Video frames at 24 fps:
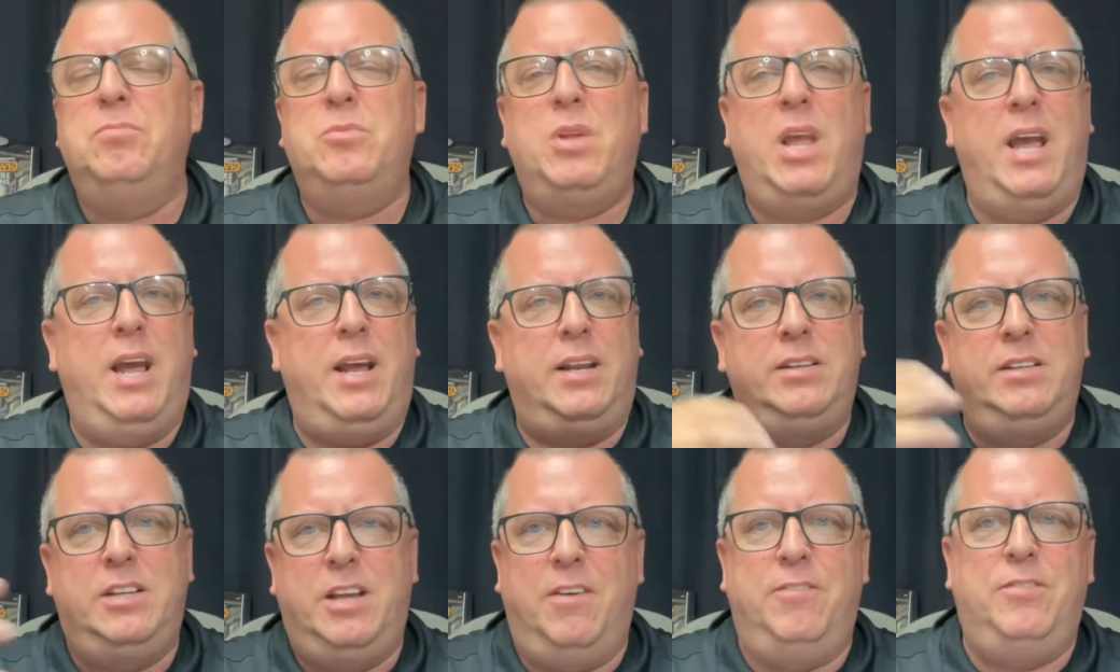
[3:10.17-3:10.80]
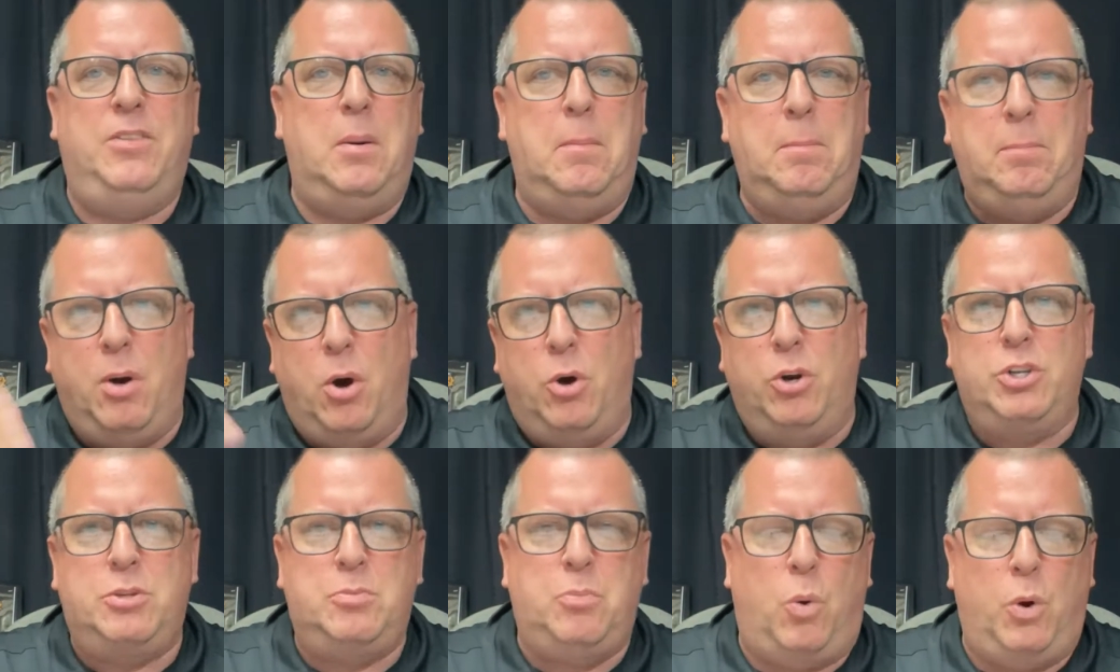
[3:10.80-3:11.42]
and give them
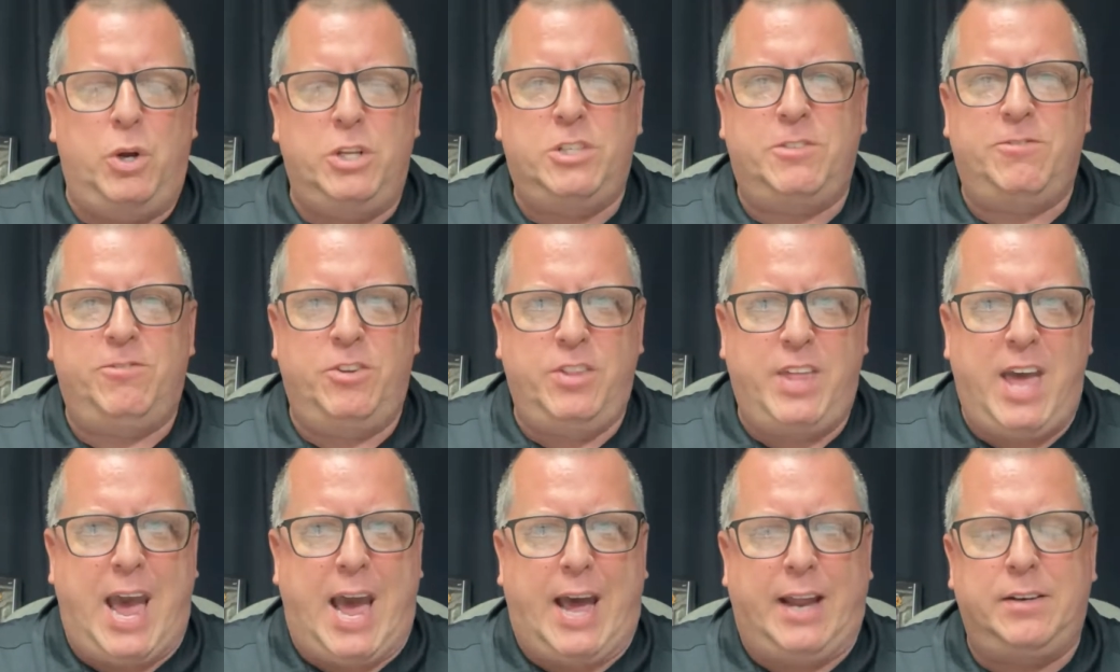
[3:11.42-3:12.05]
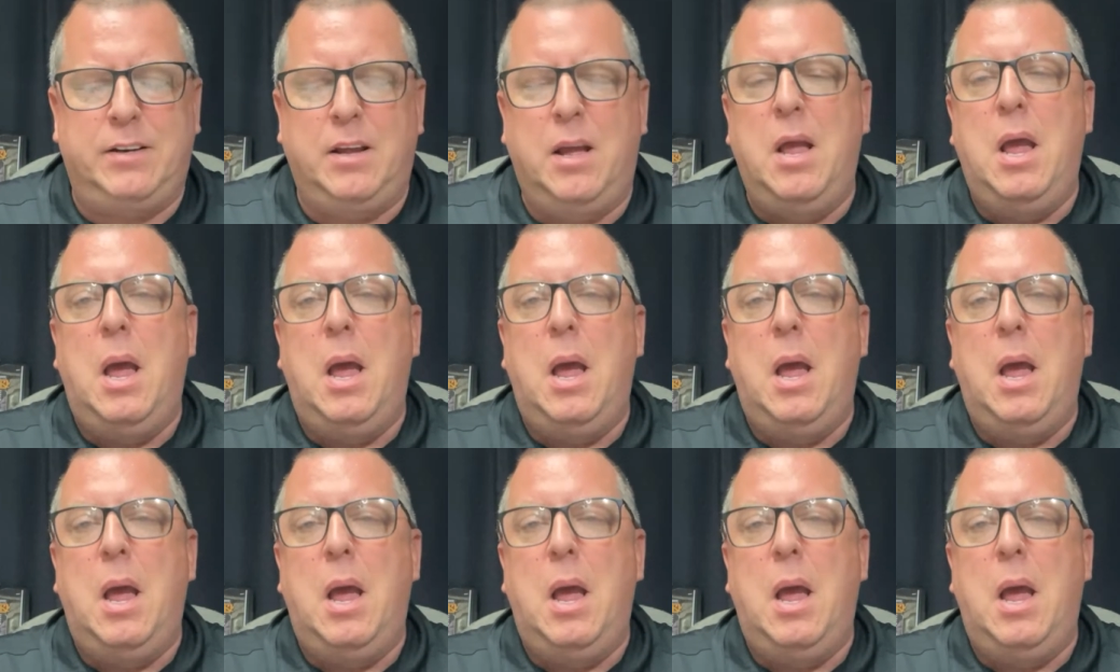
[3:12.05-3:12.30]
bonus points for that.